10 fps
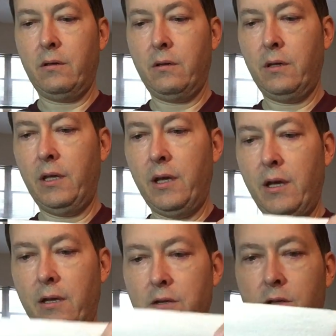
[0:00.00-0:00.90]
the
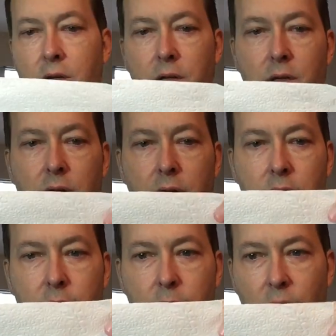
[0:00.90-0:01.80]
edge,
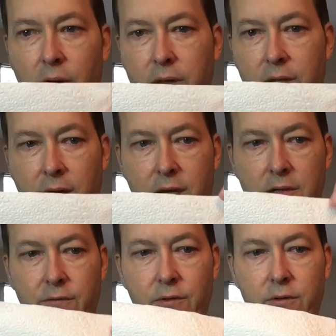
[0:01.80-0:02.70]
mark the edge
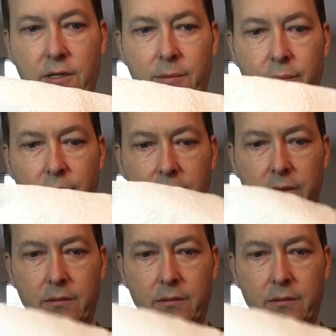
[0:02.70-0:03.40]
of your template